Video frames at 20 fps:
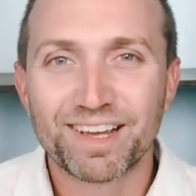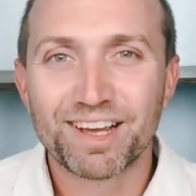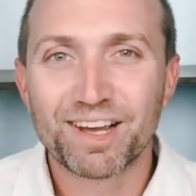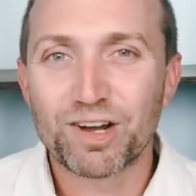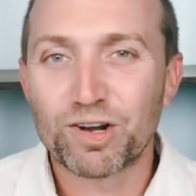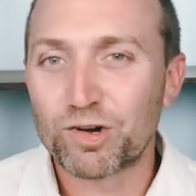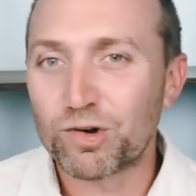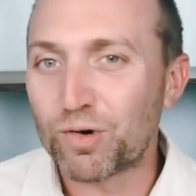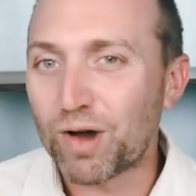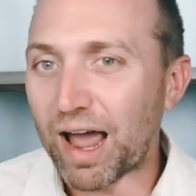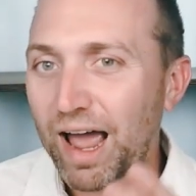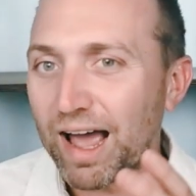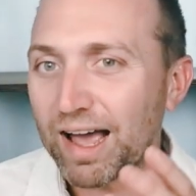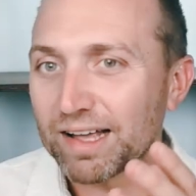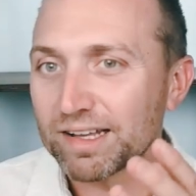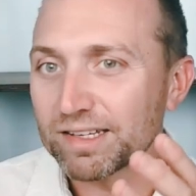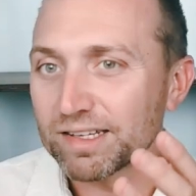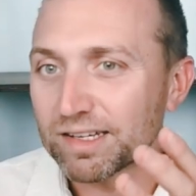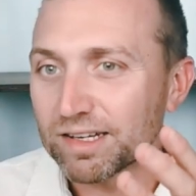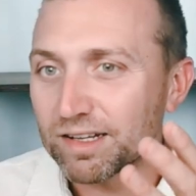who
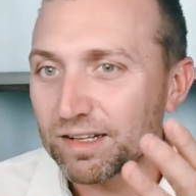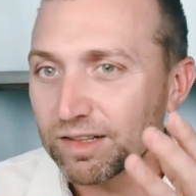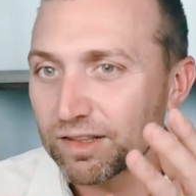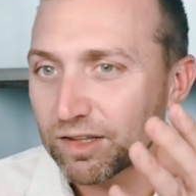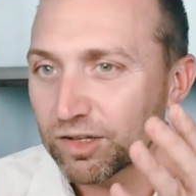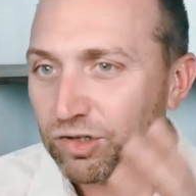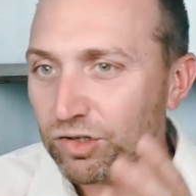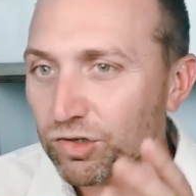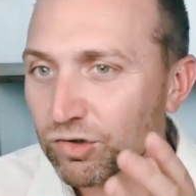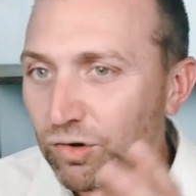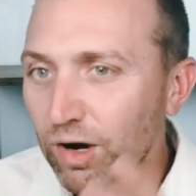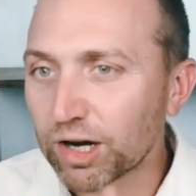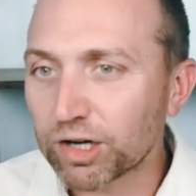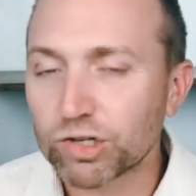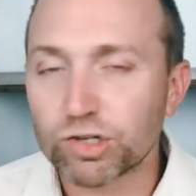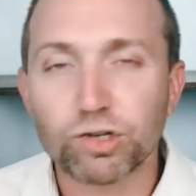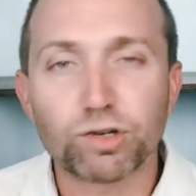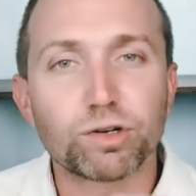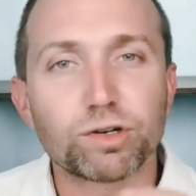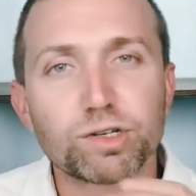has the
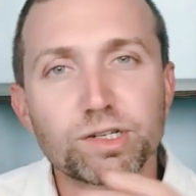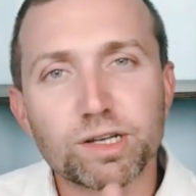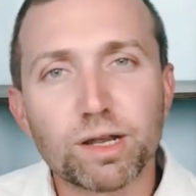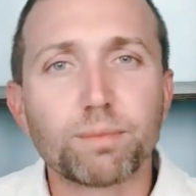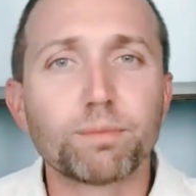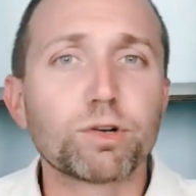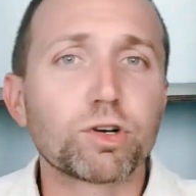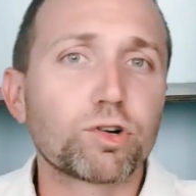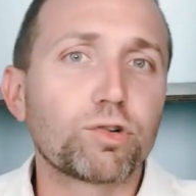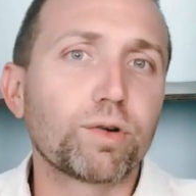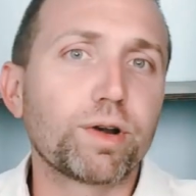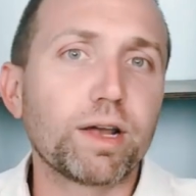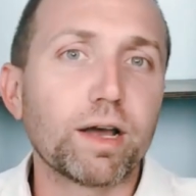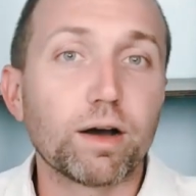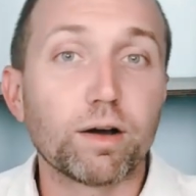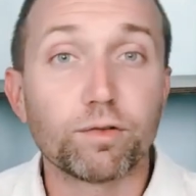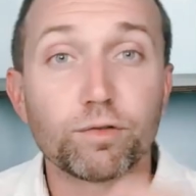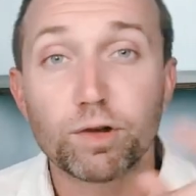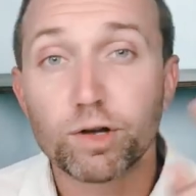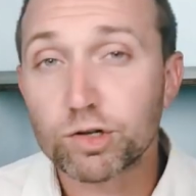structure, some degree
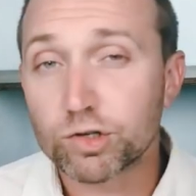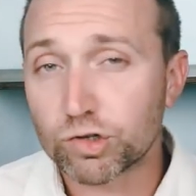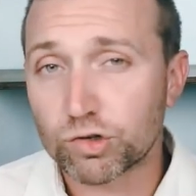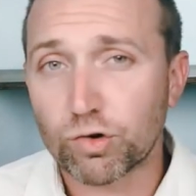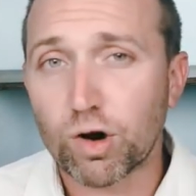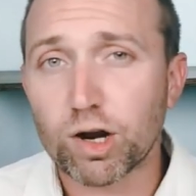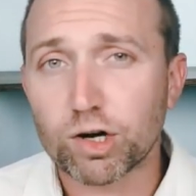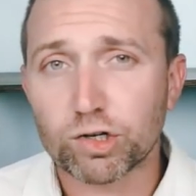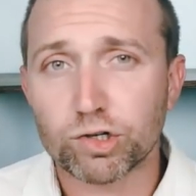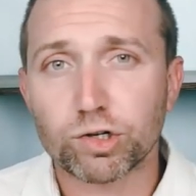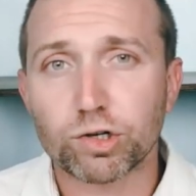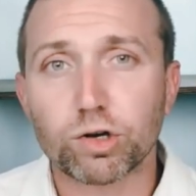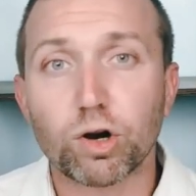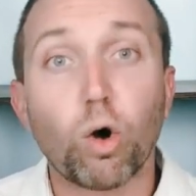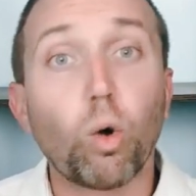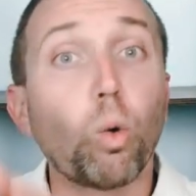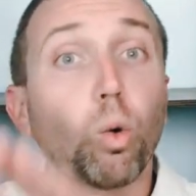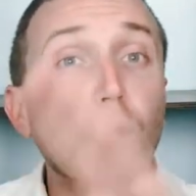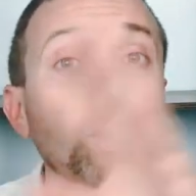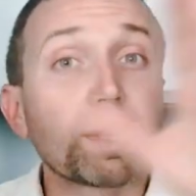of structure,
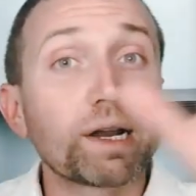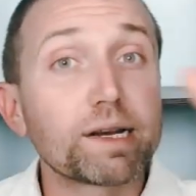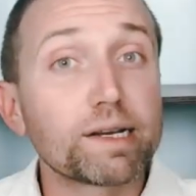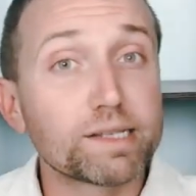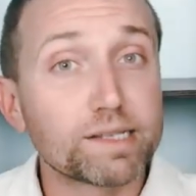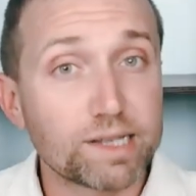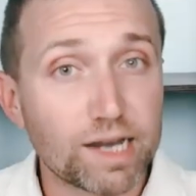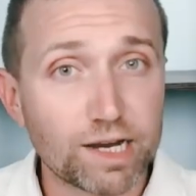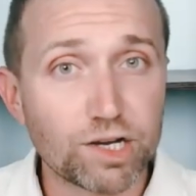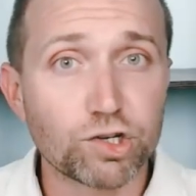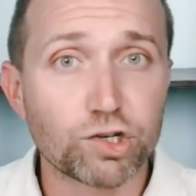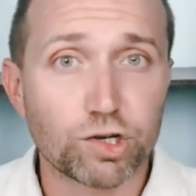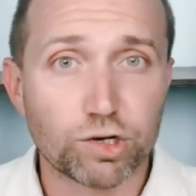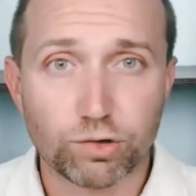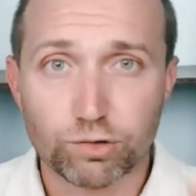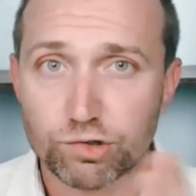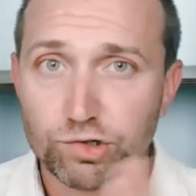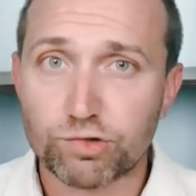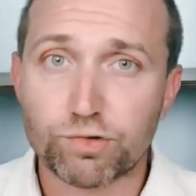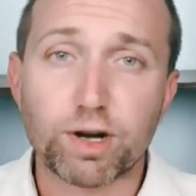organizational
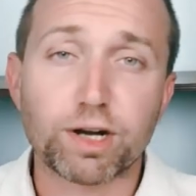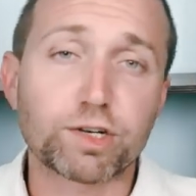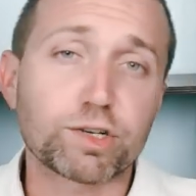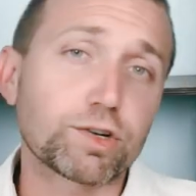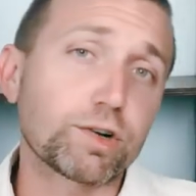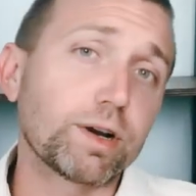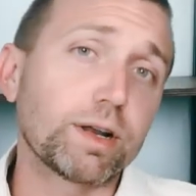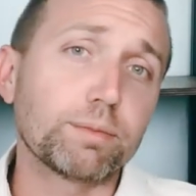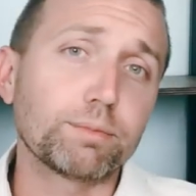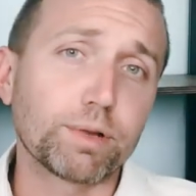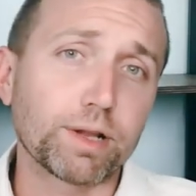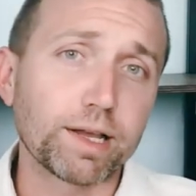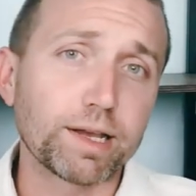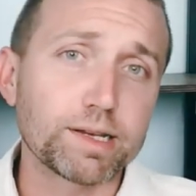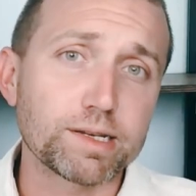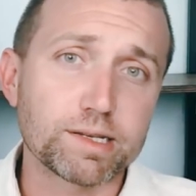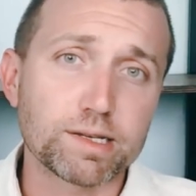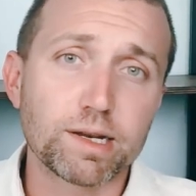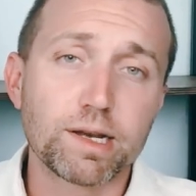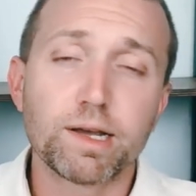structure in
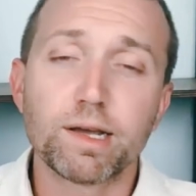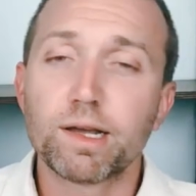place,